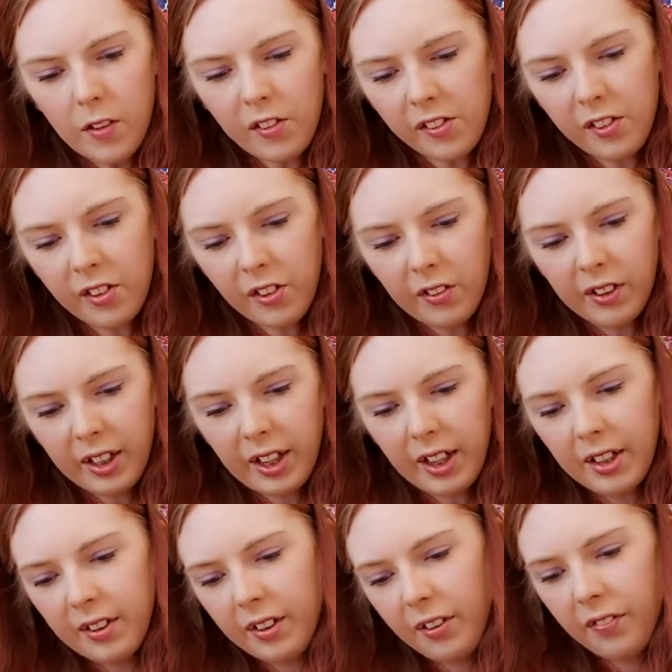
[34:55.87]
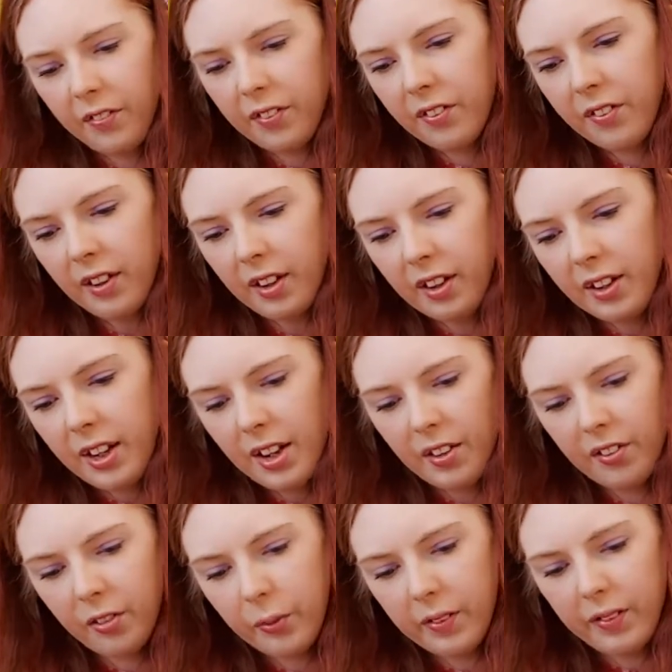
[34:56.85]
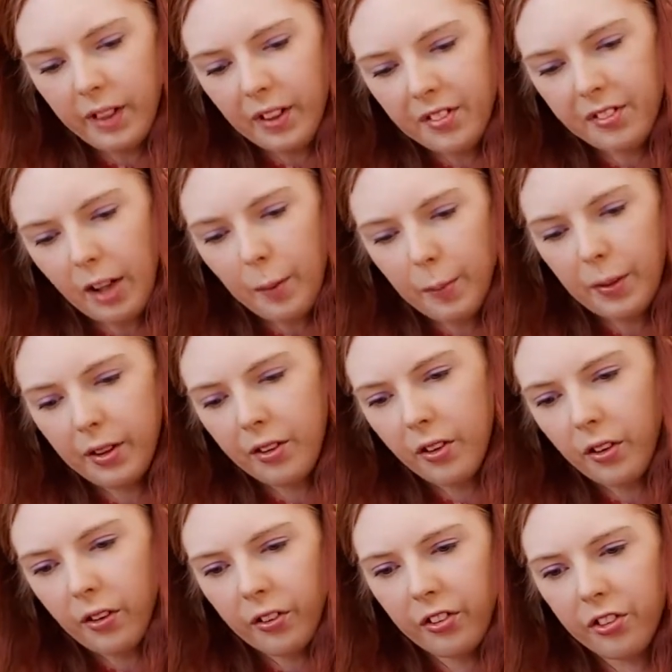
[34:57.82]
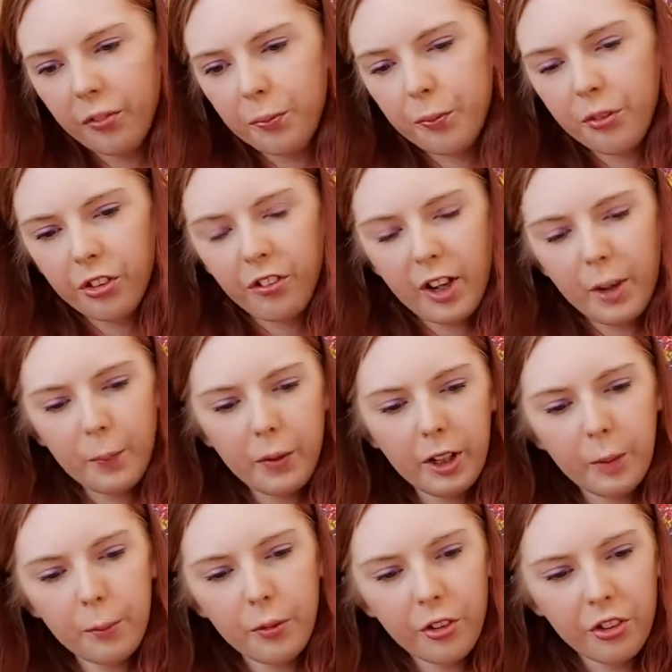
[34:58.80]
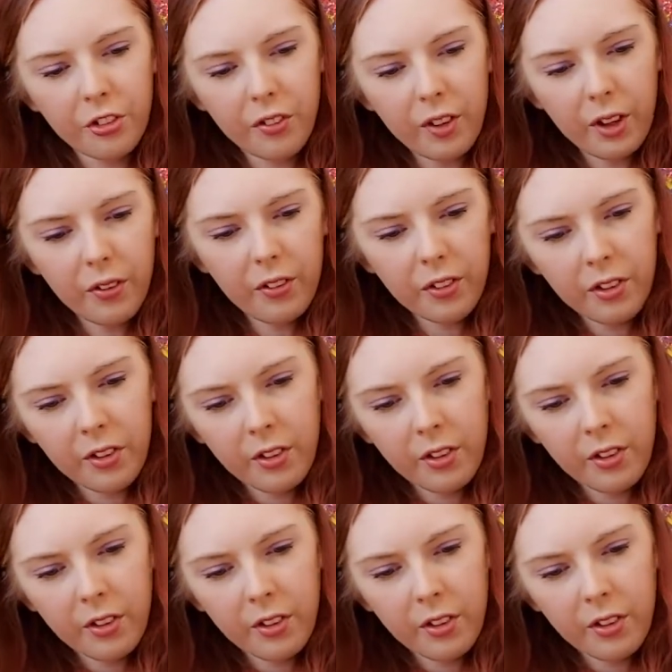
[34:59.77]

So again, different techniques, whether that's dabbing or scraping the brush around.